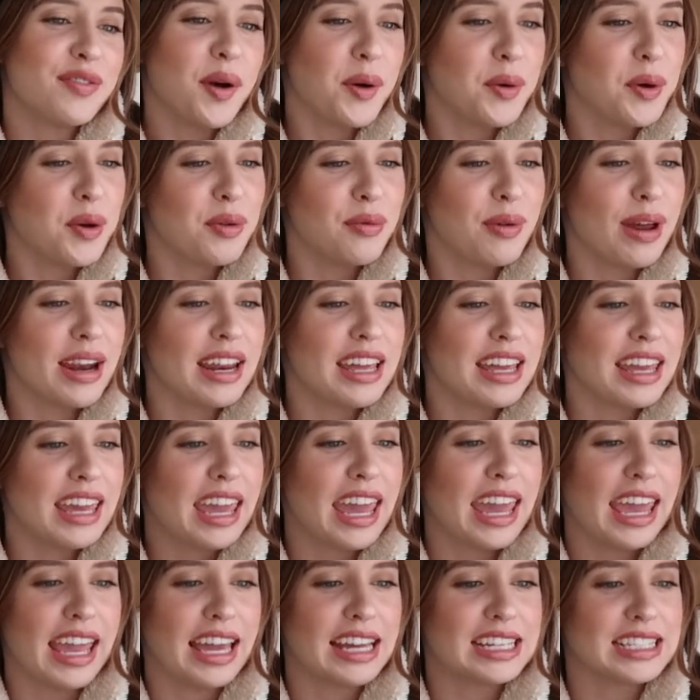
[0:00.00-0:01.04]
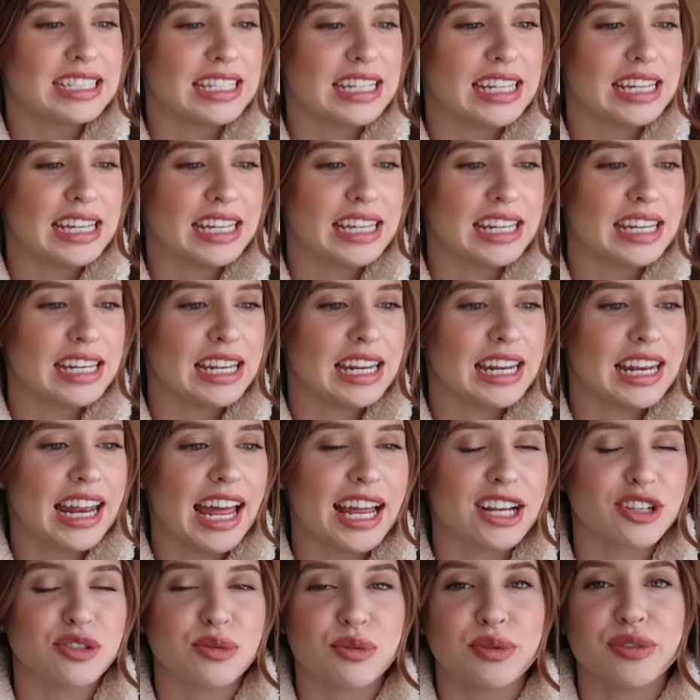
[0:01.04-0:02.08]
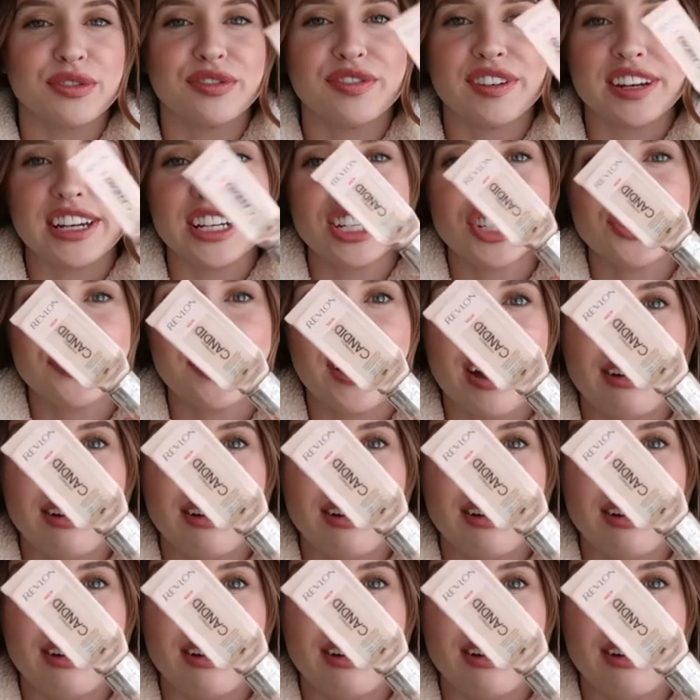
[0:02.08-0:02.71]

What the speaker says: Photo Ready Candid Natural Finish